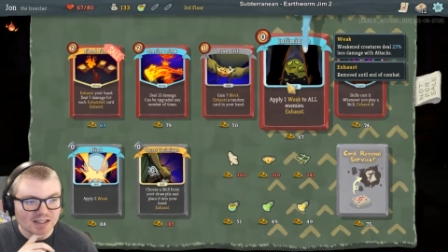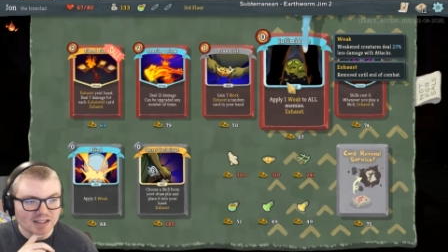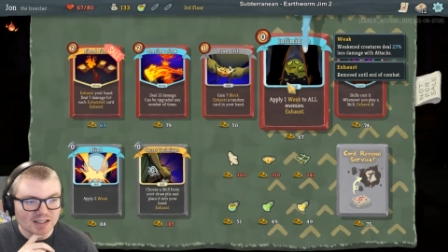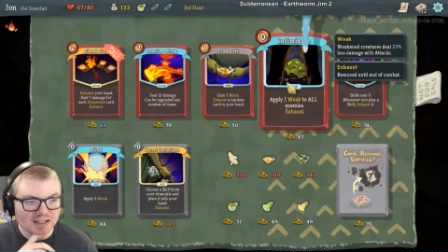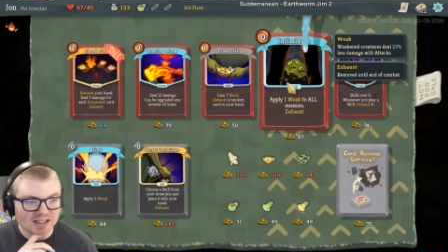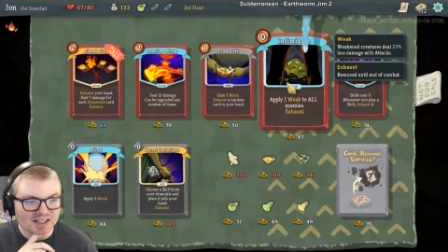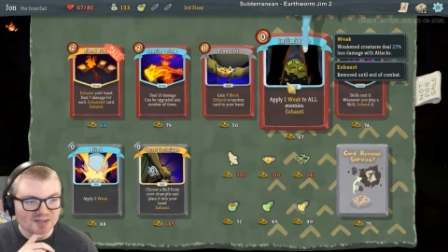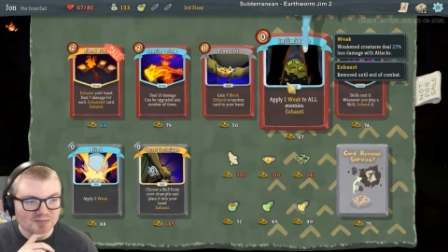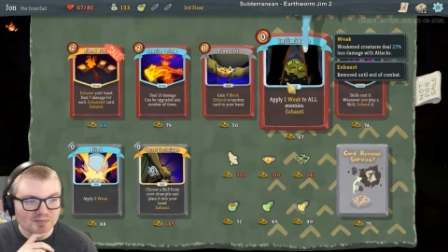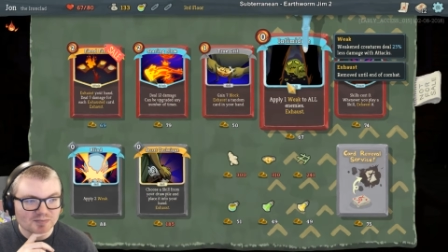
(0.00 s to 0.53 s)

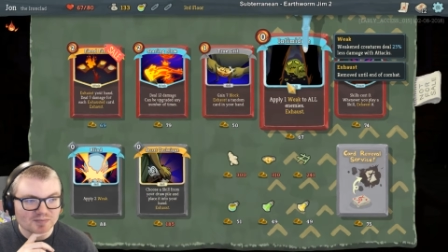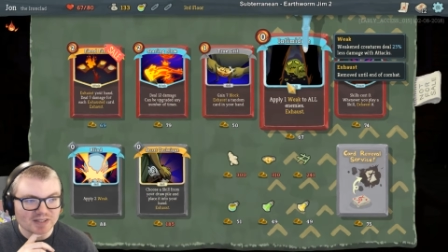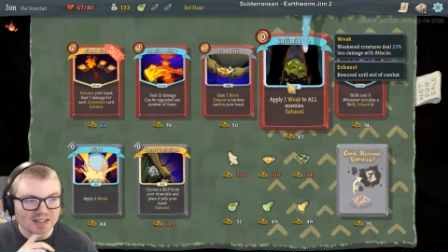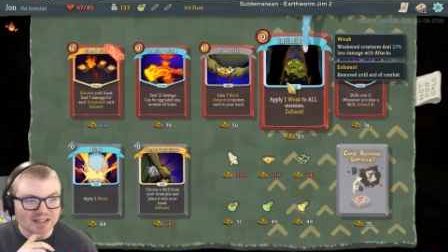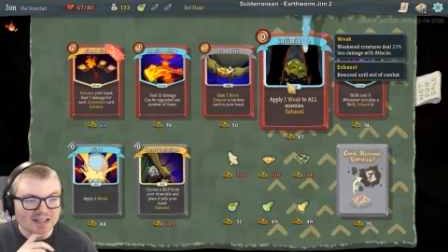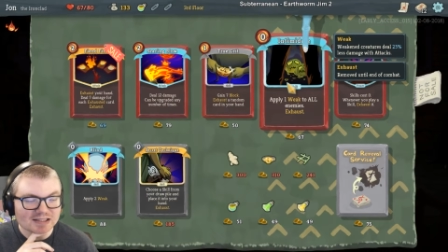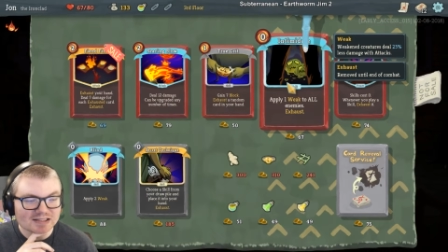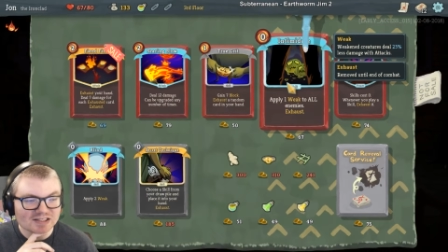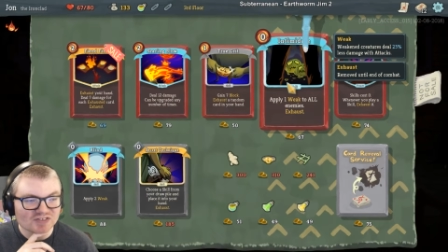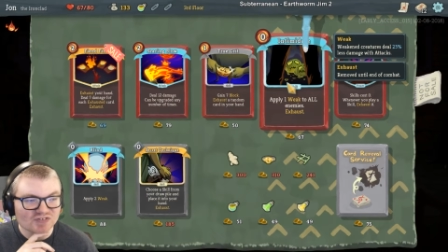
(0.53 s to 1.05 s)
Uh,
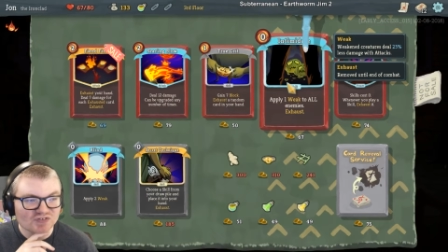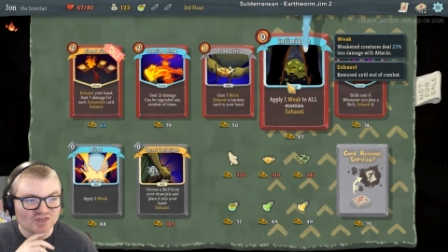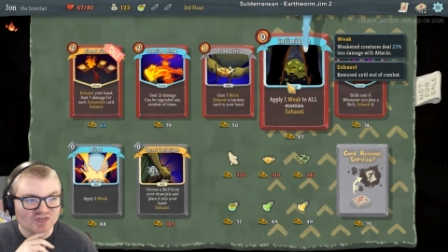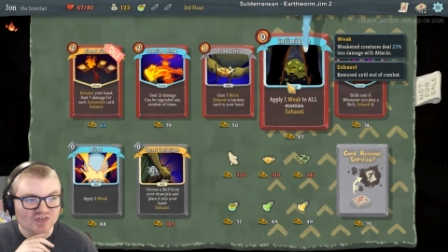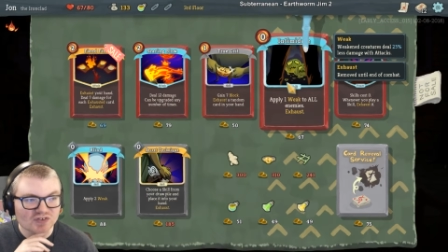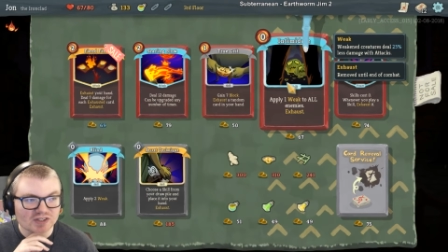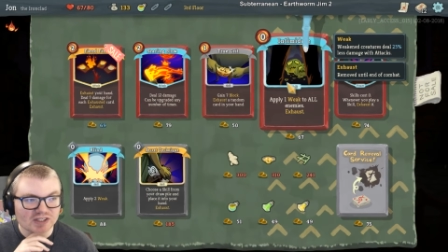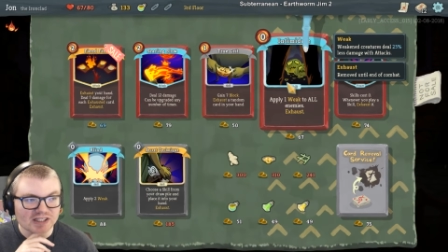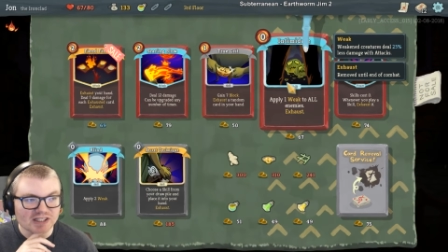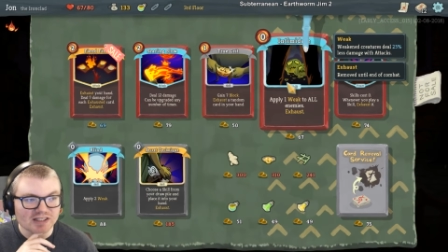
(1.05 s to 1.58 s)
and this is
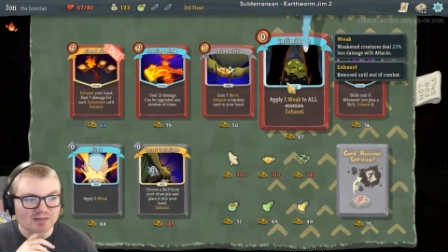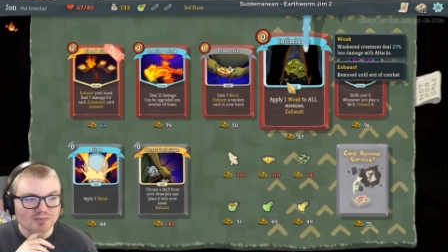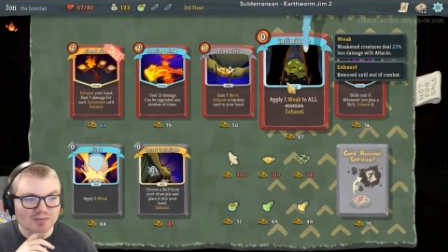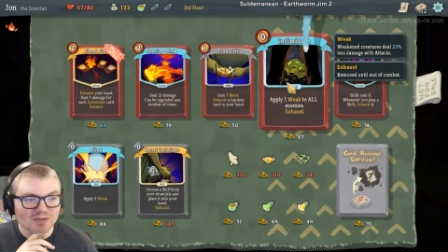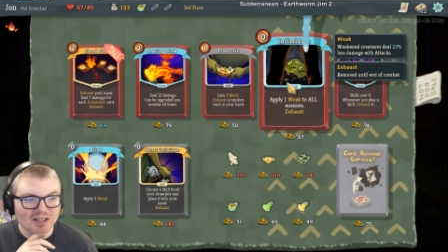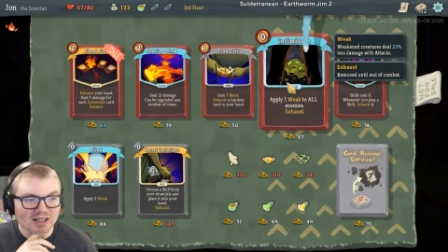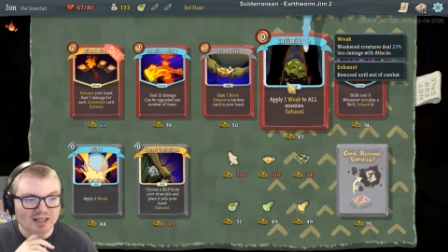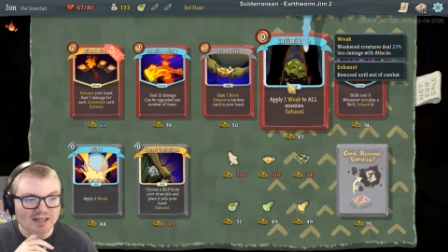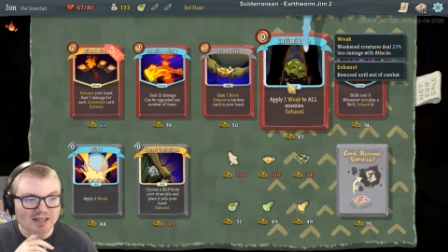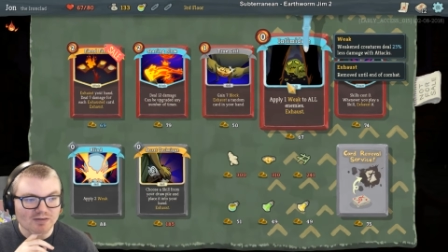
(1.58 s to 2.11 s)
free.
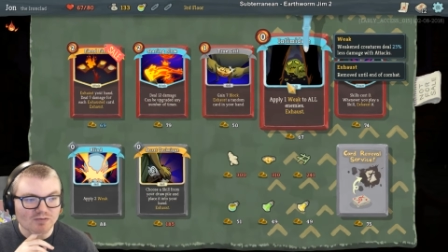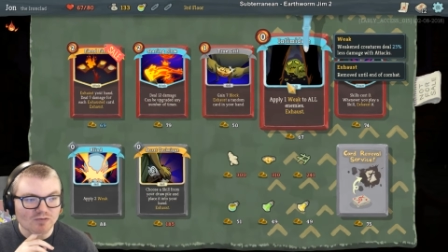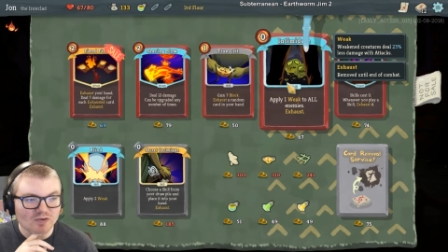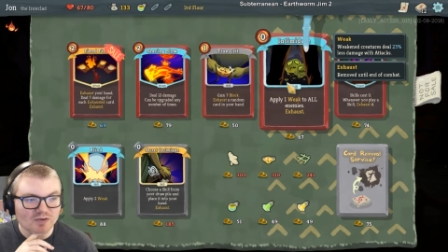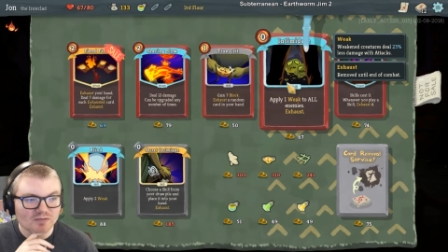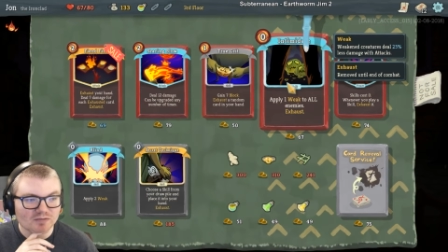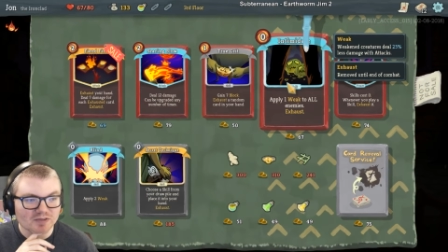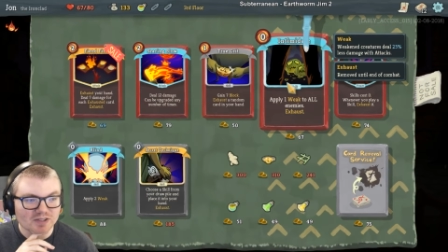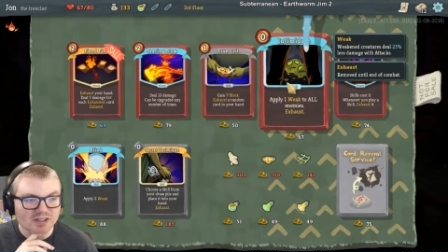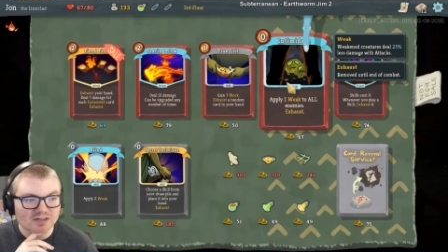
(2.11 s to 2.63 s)
Apply
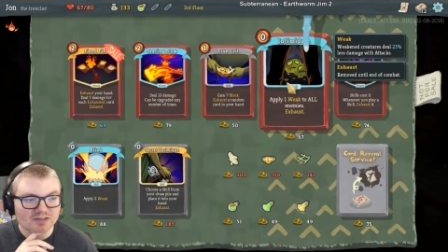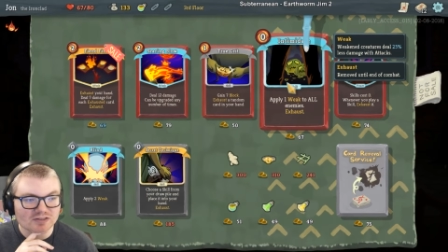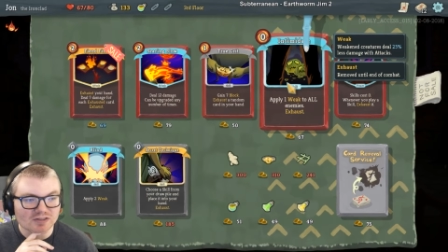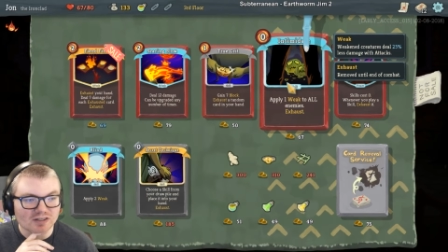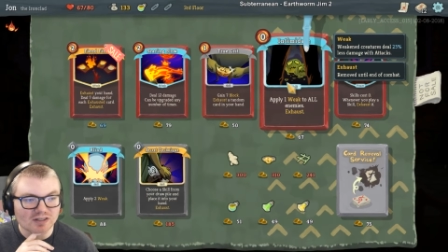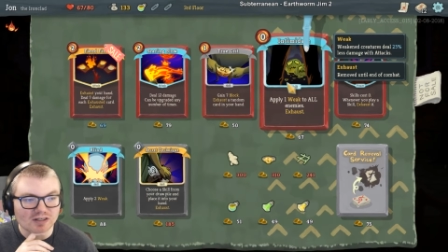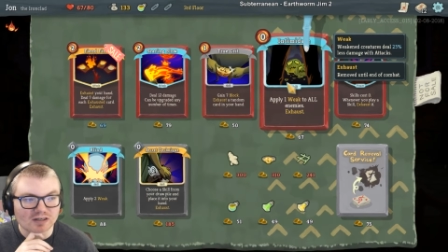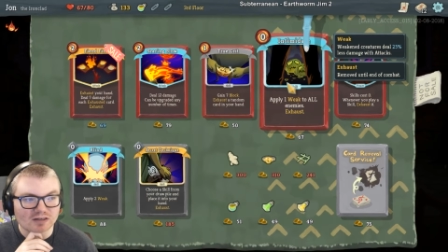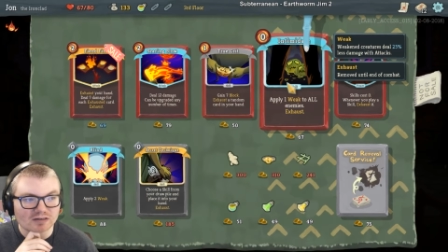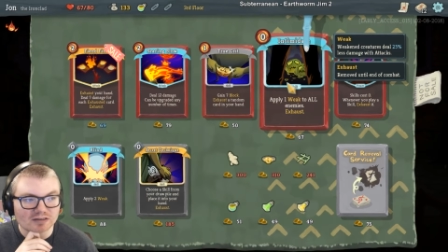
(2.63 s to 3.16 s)
one week to
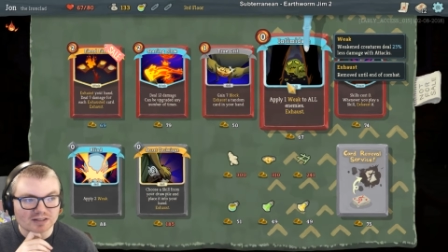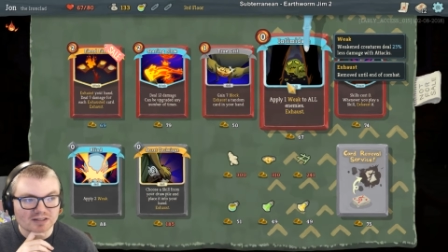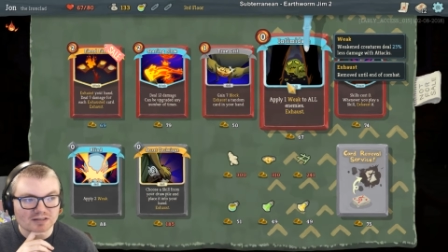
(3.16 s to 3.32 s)
all